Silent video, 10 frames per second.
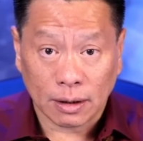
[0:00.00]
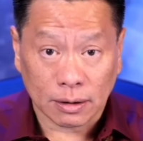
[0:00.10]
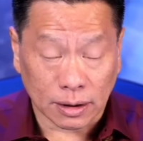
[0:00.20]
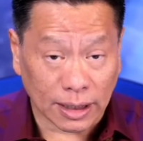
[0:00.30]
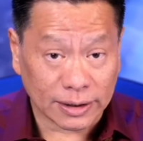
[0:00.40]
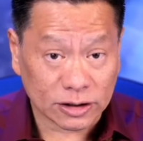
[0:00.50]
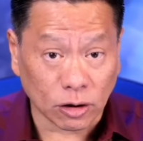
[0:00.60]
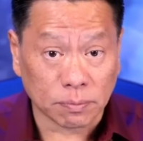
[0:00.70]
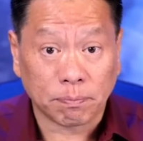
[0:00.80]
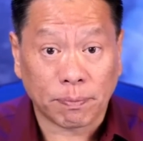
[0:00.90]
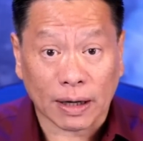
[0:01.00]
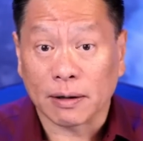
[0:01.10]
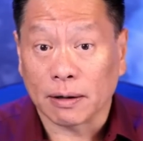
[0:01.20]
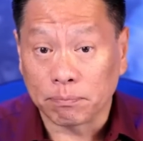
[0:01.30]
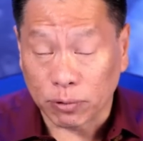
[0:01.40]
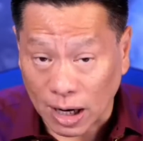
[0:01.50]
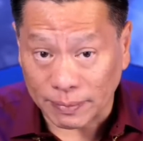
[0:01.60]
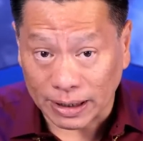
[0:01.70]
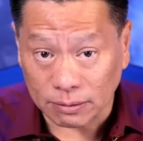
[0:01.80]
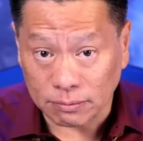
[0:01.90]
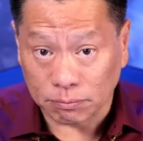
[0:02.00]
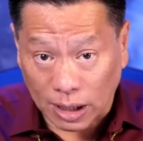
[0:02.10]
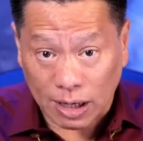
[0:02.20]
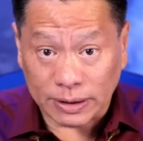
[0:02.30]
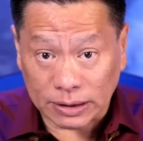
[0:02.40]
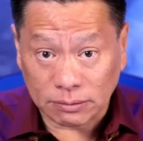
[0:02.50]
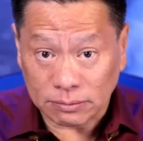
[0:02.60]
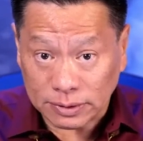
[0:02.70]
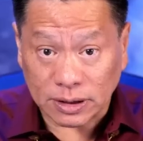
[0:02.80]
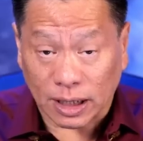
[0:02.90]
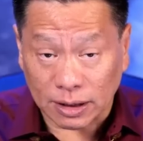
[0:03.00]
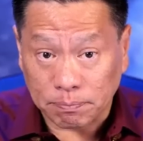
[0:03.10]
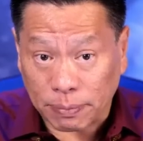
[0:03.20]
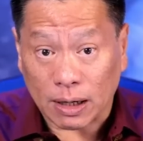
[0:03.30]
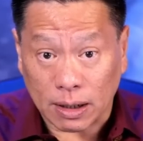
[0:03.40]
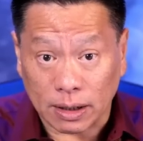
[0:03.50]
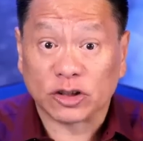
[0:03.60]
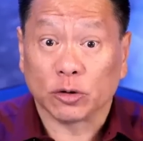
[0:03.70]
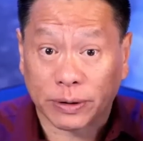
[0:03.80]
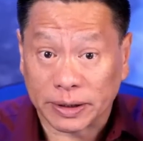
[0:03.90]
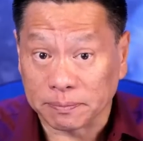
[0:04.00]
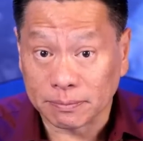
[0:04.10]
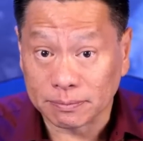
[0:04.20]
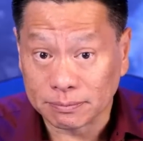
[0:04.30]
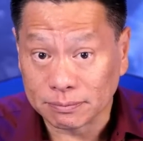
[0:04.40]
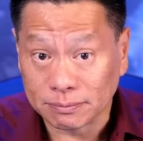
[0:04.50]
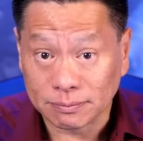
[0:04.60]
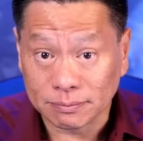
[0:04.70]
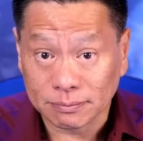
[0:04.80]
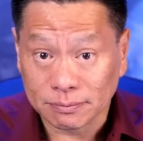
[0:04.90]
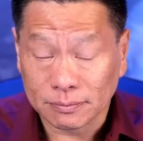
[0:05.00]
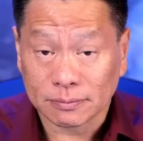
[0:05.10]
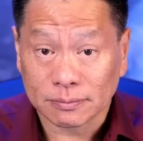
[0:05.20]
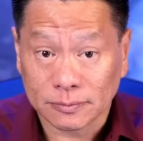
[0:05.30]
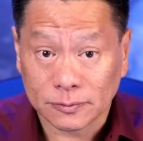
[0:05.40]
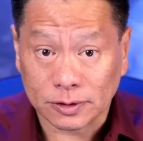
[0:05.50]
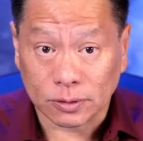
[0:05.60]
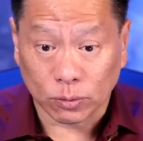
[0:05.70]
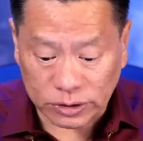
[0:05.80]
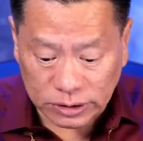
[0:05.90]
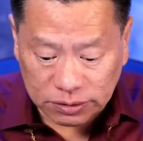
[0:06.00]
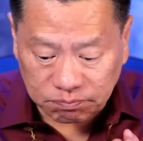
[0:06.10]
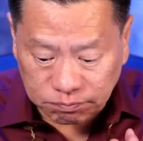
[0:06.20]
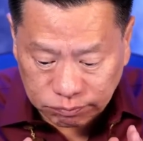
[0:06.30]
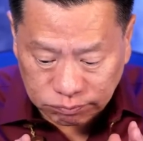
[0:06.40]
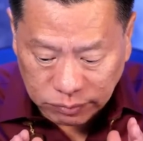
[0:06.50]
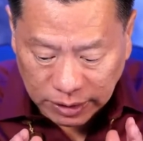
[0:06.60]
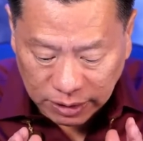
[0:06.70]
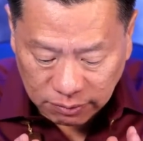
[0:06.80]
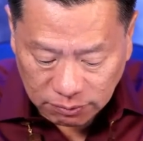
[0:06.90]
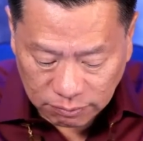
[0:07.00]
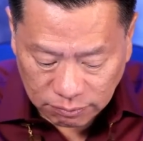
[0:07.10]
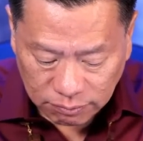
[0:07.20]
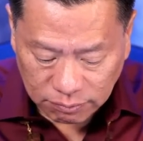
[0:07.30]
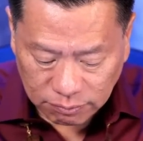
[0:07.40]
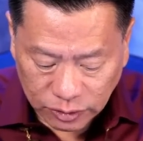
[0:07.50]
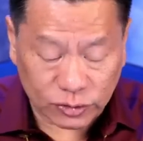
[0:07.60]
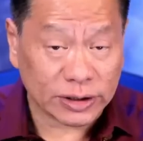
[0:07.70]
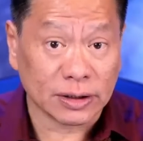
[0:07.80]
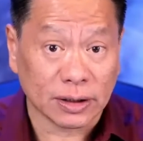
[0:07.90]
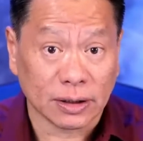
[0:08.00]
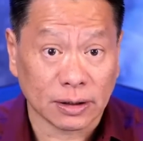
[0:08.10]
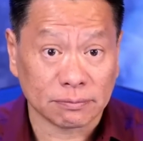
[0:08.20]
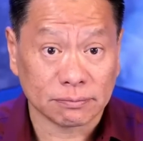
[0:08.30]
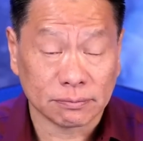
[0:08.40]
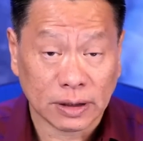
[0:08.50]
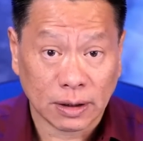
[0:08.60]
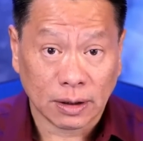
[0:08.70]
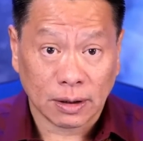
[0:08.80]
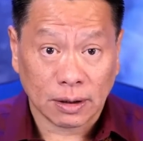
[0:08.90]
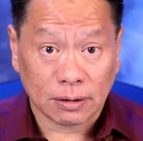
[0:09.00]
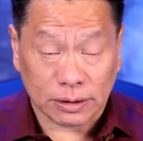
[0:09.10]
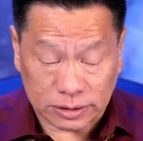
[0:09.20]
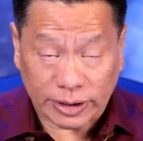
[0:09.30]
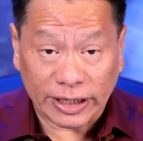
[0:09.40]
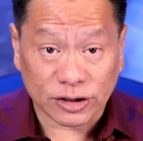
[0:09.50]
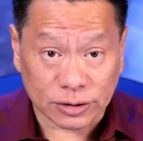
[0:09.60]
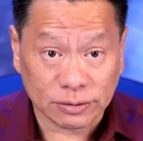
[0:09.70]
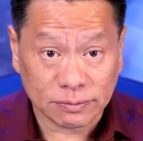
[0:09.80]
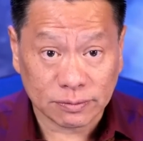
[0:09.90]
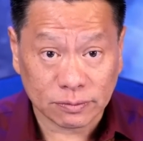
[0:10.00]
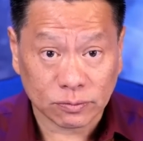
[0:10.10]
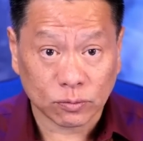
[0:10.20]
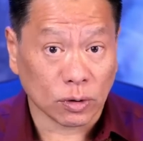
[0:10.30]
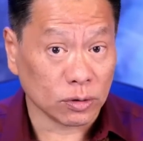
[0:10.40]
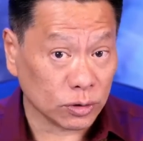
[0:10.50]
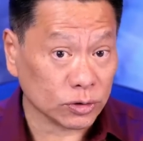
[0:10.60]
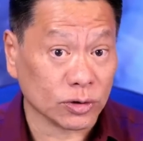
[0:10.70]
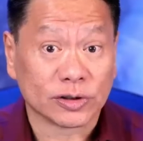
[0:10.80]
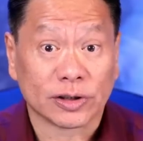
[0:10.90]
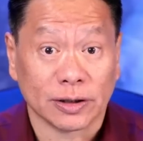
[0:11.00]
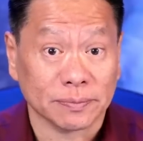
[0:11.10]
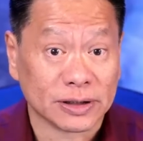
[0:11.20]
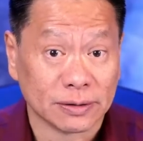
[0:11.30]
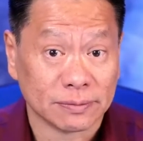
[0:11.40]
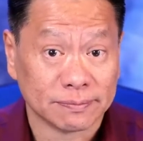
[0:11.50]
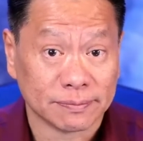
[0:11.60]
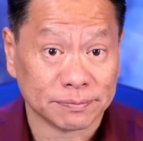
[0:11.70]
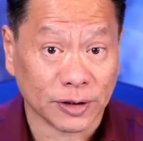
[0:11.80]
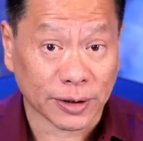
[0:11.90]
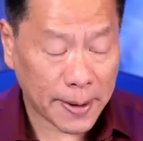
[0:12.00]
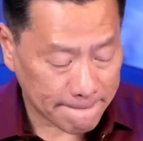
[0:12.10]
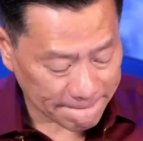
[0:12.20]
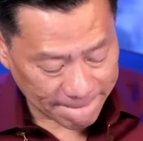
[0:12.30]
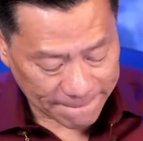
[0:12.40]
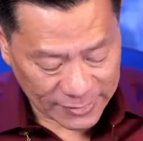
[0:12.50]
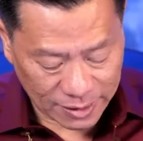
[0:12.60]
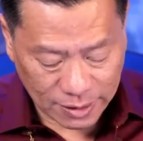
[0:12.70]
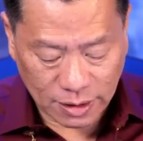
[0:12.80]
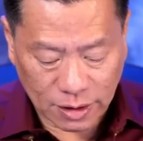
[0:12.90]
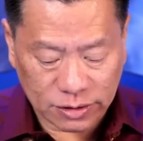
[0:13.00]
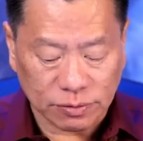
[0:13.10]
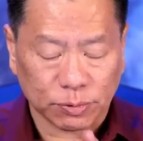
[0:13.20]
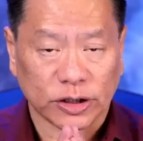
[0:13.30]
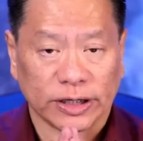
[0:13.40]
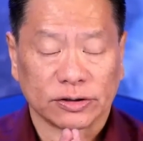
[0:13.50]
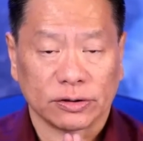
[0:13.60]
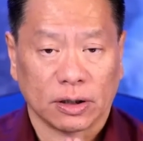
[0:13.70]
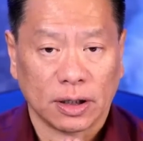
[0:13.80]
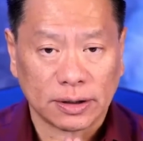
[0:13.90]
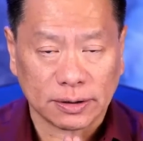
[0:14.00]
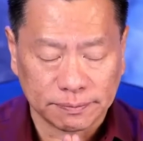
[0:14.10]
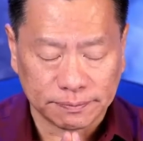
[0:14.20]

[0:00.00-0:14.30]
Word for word: The God is called Para Brahman. Brahman is God. Para is supreme. So we'll just in using the this occasion, we'll use those terms. Okay. So put your hands on your heart.